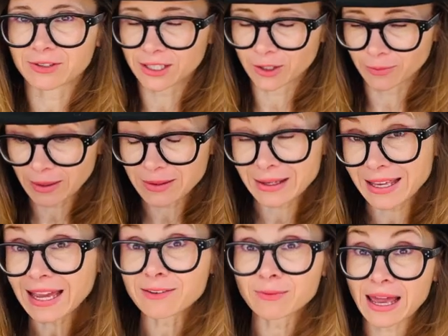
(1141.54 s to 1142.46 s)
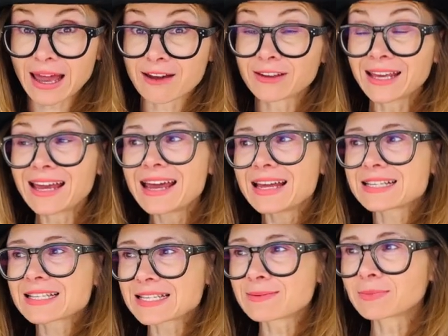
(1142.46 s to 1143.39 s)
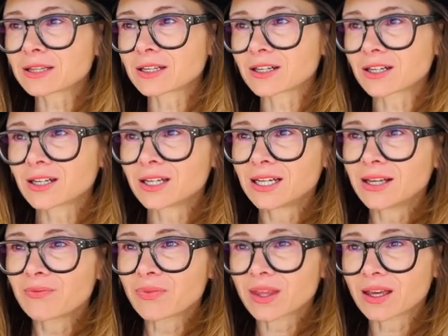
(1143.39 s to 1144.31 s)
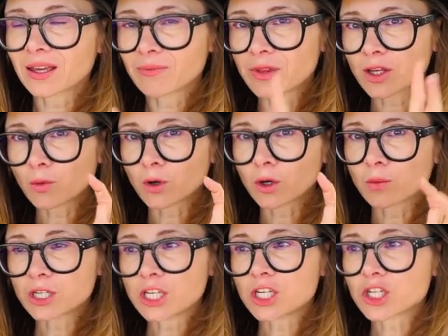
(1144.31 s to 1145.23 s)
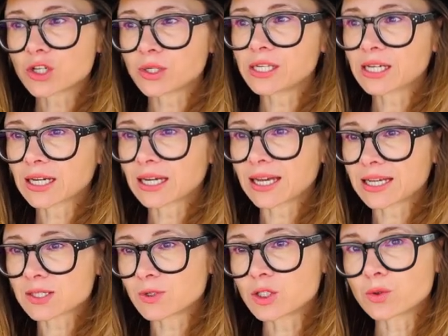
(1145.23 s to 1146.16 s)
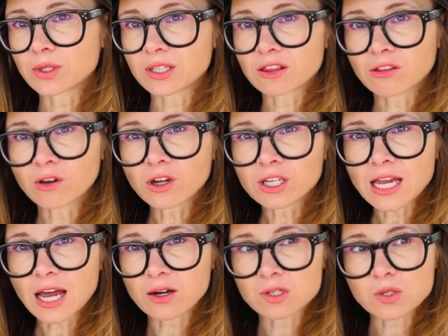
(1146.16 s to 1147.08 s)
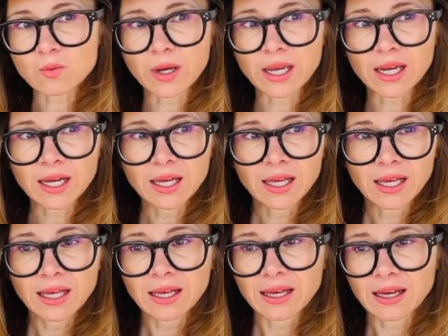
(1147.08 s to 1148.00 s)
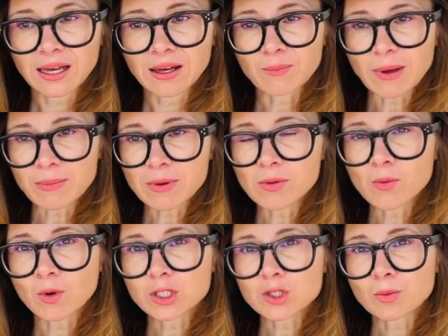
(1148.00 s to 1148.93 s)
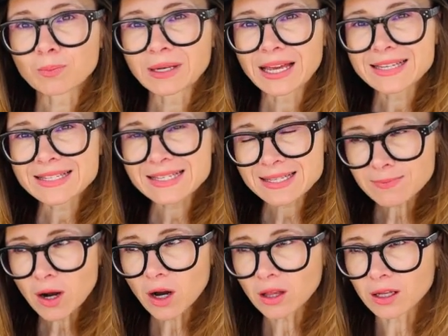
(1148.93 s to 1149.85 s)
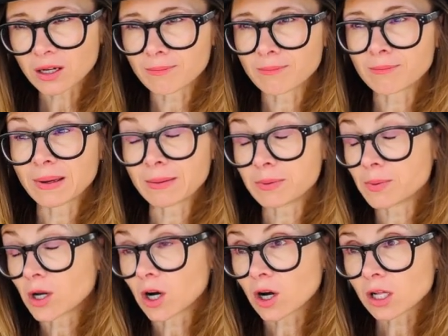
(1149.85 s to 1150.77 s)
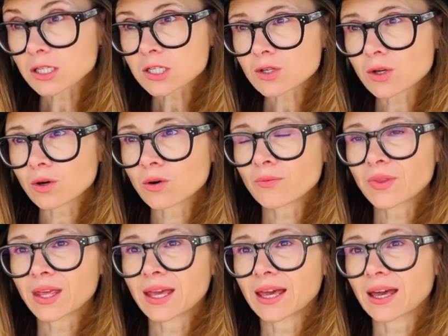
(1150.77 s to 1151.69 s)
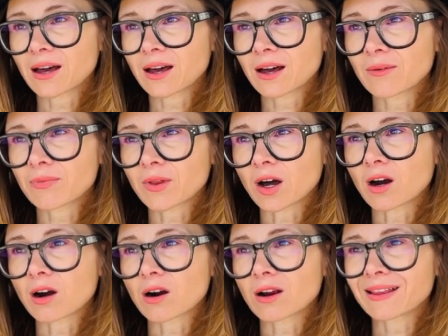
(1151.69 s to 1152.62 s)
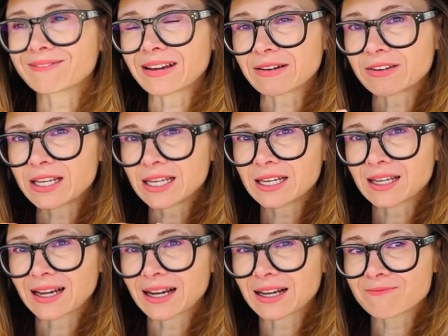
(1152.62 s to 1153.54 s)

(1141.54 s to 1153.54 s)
You know, again, we have a similar quote-unquote issue here as we do in the 3rd house, where maybe we want to play smaller. Maybe we also are very